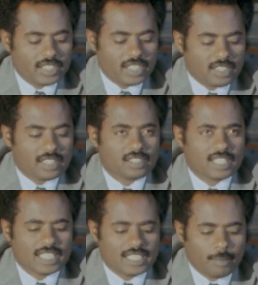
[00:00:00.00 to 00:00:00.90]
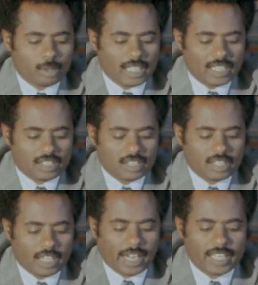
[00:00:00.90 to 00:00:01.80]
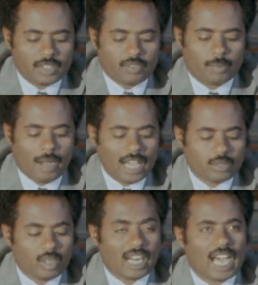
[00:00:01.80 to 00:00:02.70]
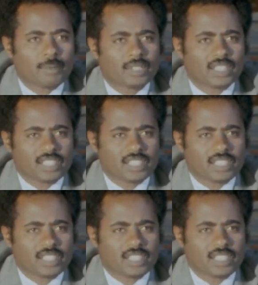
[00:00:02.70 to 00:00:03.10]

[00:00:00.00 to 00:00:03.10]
resistance and sabotage range from actual armed